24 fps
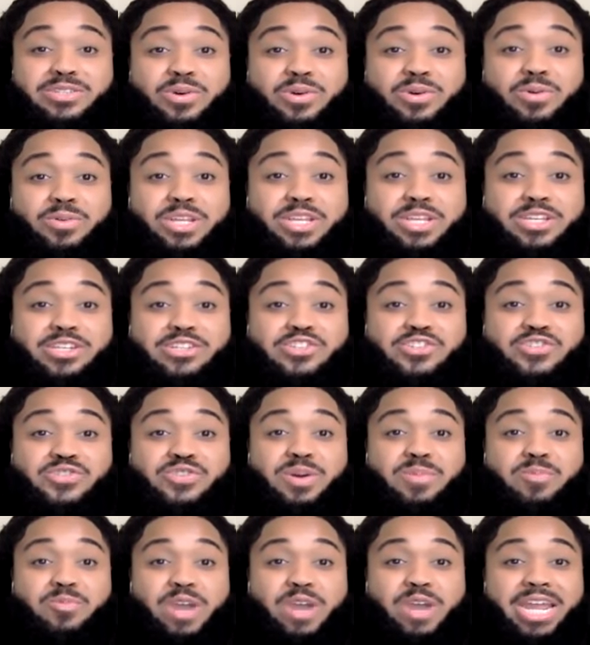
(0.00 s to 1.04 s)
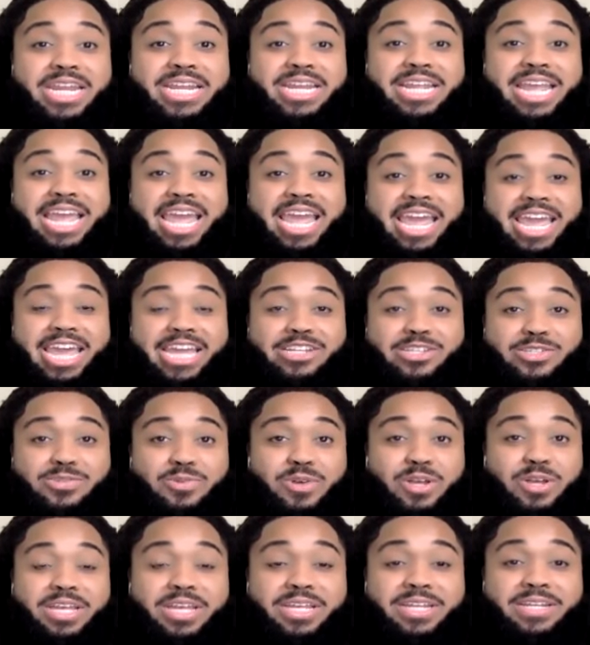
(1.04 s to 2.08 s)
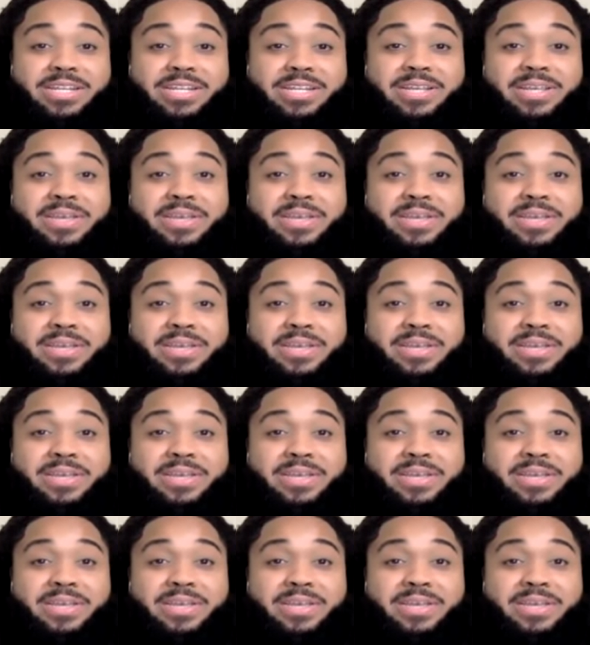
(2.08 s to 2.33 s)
Toni Drumwright Antoine.